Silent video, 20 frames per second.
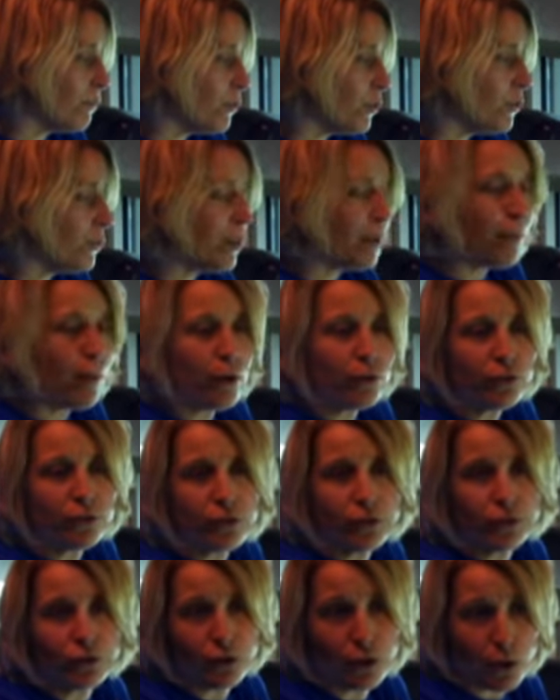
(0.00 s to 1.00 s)
food that most
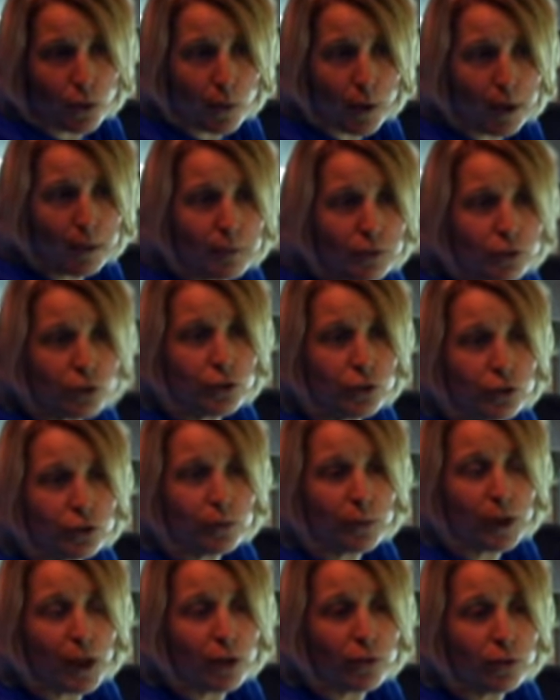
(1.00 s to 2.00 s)
zoos and aquariums use.
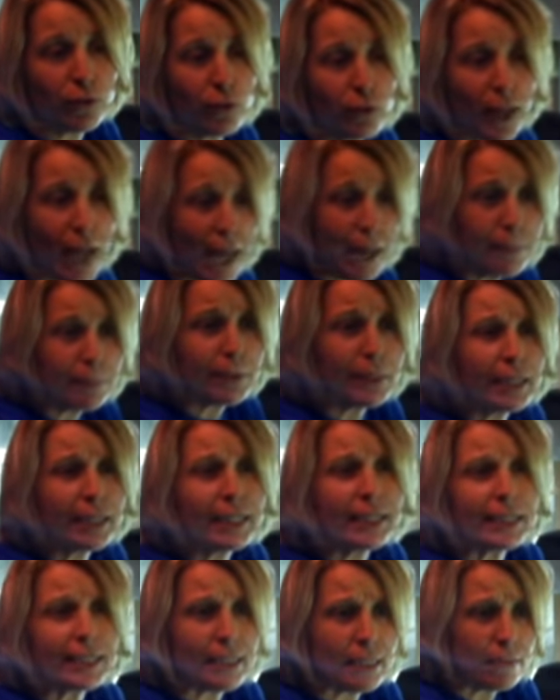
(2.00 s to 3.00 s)
We go through
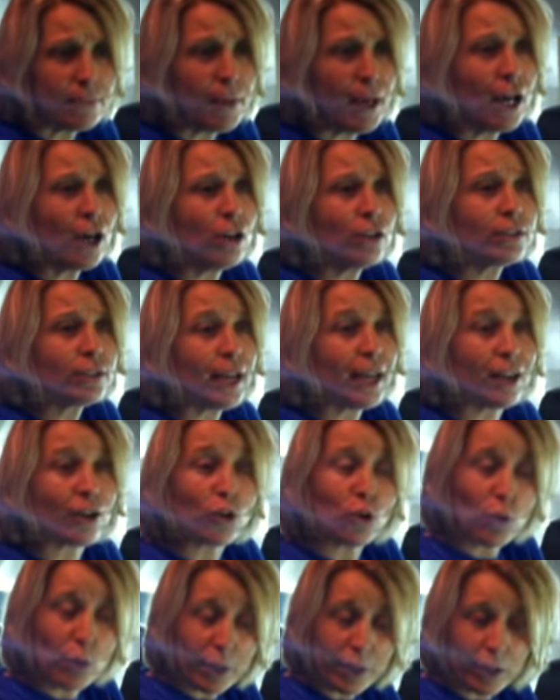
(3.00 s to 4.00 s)
capelin, smelt, and
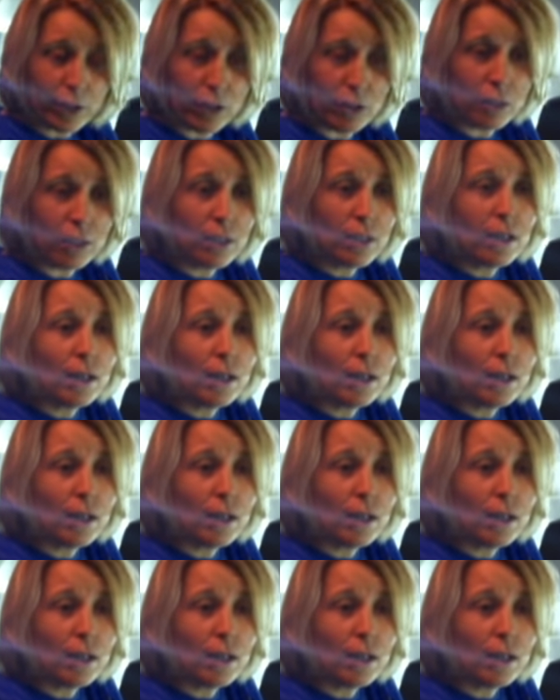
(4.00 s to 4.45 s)
krill